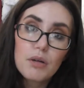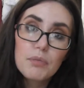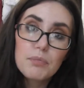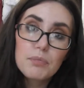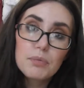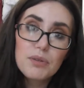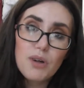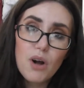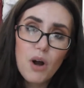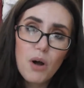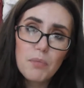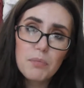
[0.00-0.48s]

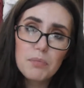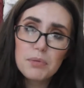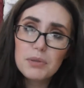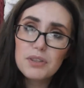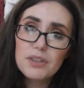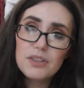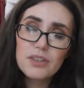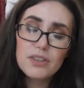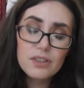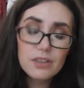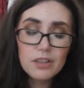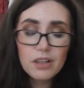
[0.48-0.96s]

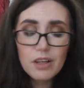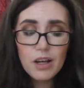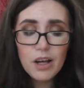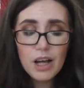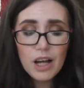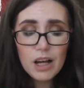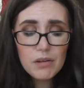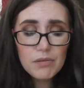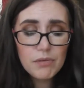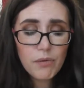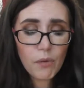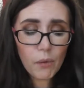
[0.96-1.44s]
prompts
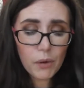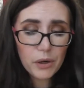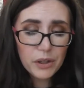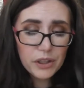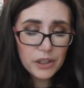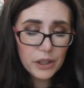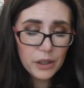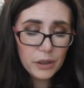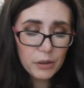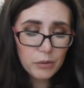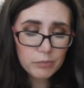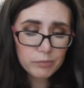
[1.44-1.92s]
for
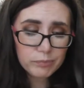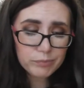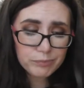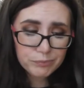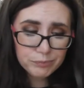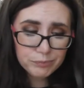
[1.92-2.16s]
you